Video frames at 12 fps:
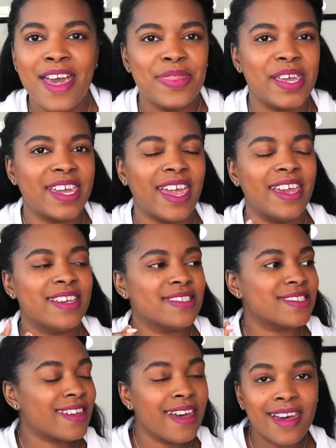The cake is
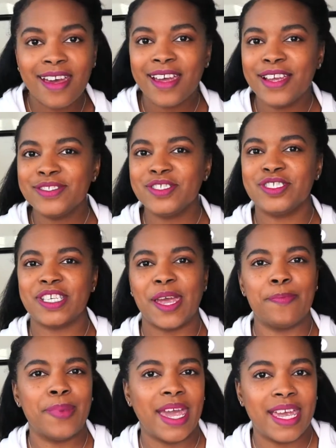cut,
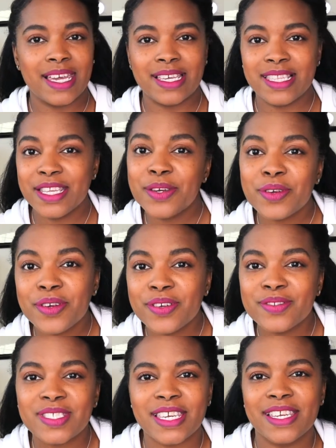champagne
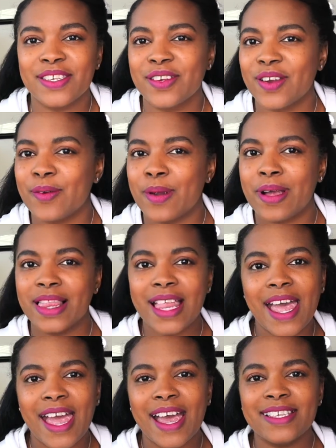glitters in your
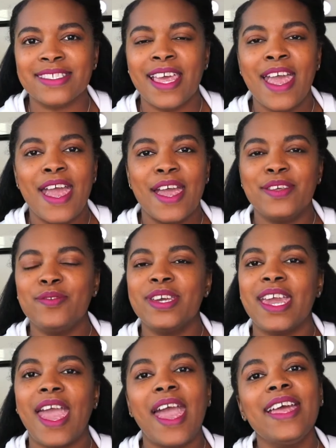glass, and you
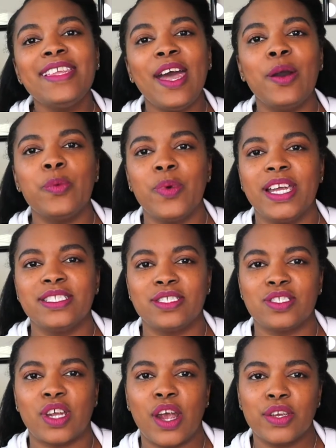cannot wait to
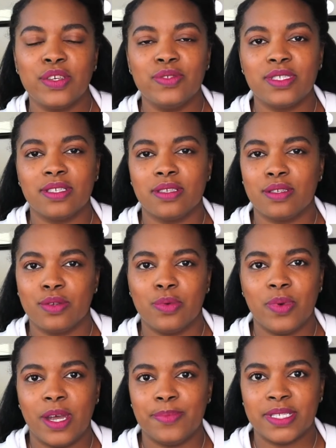start using the new
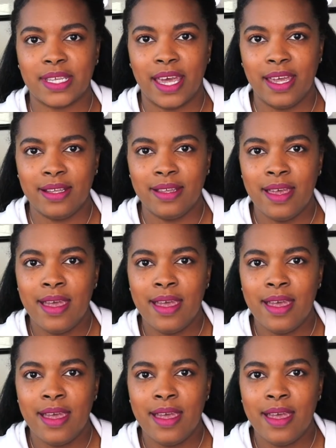website.